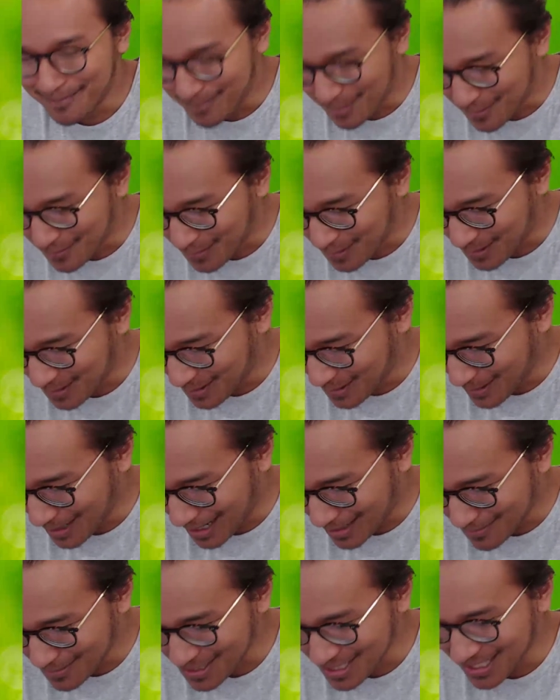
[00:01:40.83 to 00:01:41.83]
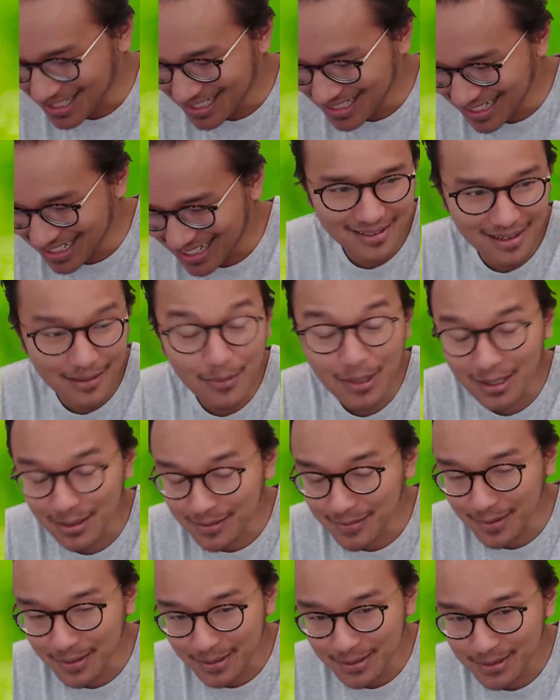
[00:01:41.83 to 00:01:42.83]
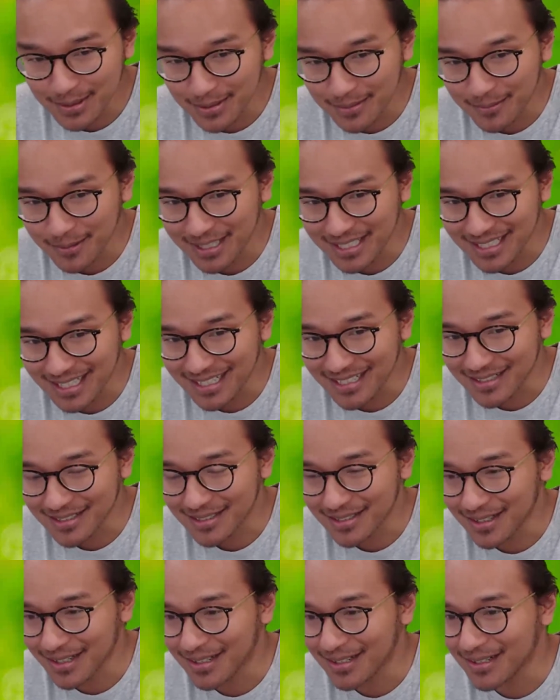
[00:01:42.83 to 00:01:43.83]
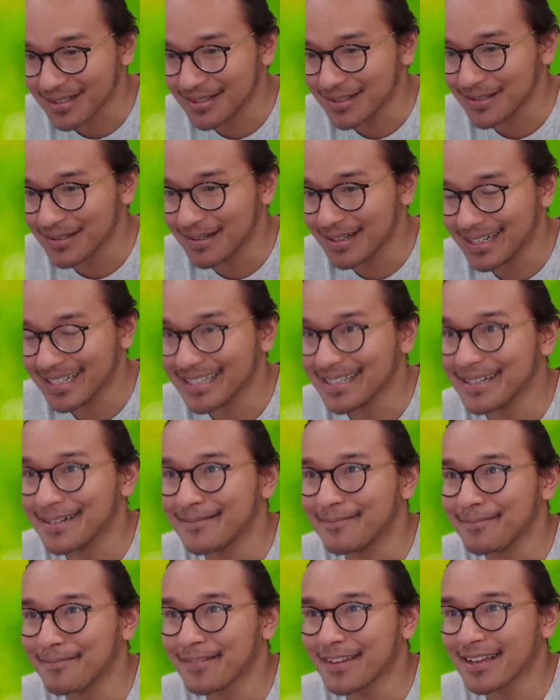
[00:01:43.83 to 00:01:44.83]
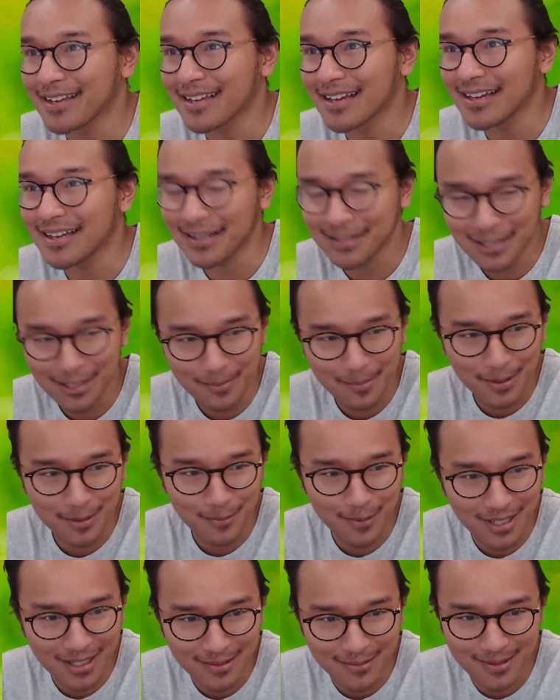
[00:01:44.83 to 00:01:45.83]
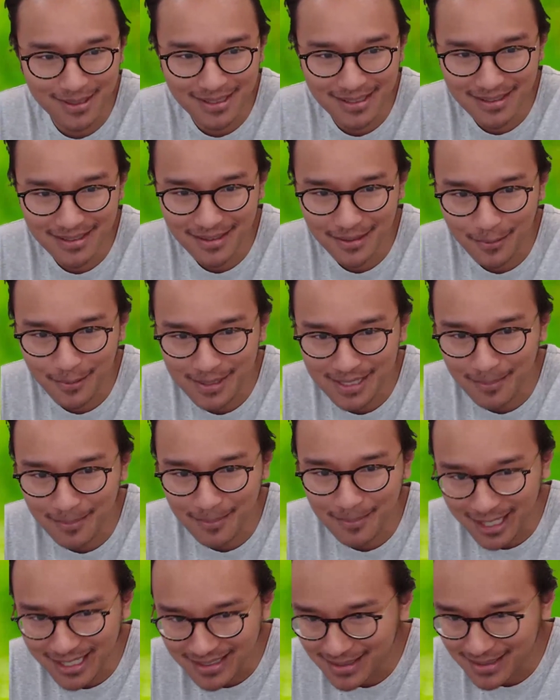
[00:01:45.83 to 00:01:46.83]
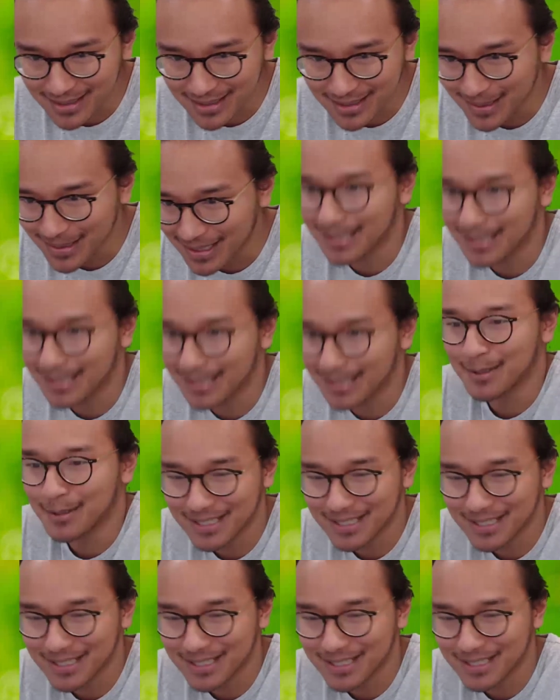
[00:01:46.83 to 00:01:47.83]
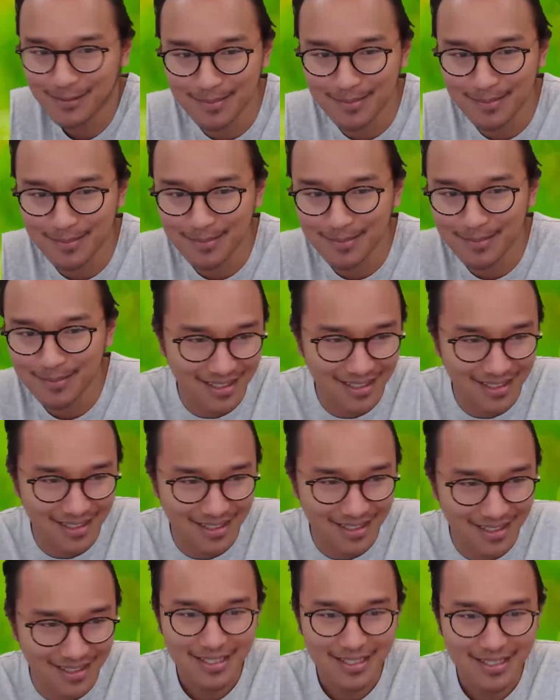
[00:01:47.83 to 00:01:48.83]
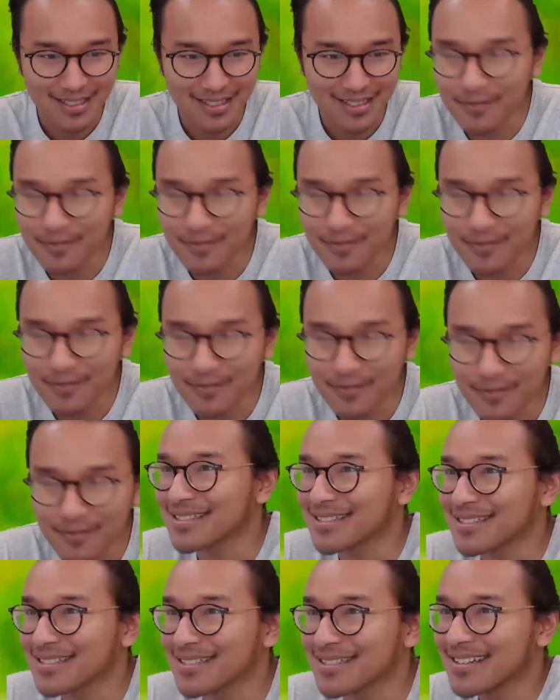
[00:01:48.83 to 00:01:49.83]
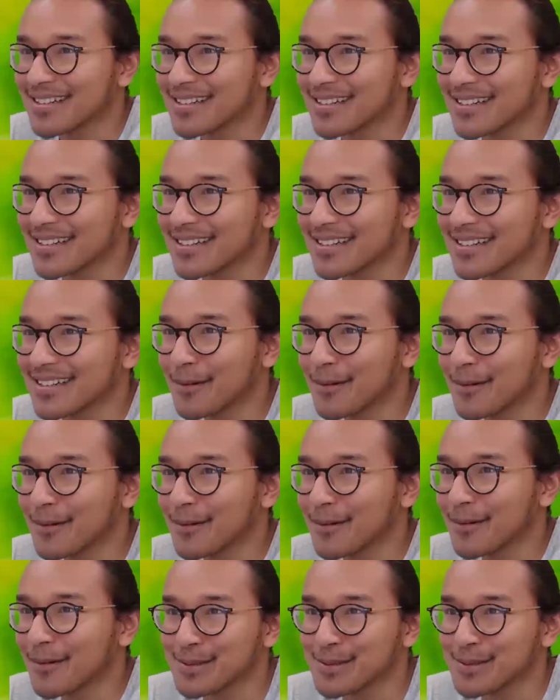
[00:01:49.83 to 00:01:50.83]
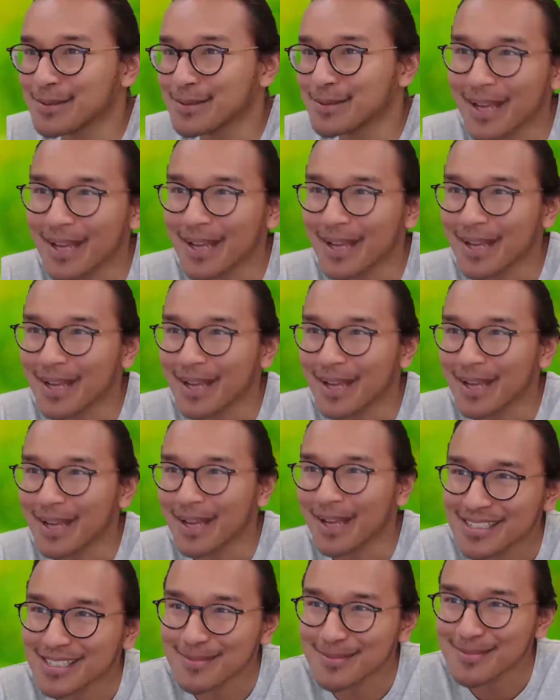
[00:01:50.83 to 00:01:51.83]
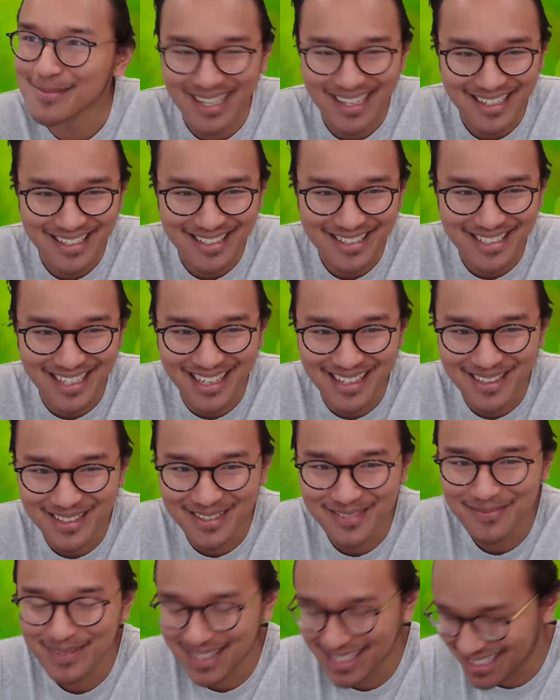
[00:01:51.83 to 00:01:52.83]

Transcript: Before Amazon, I was very interested in research. So I did a bit of work with the Queensland Brain Institute. I did a bit of research with them into zebrafish and how we can use neural networks to better understand them.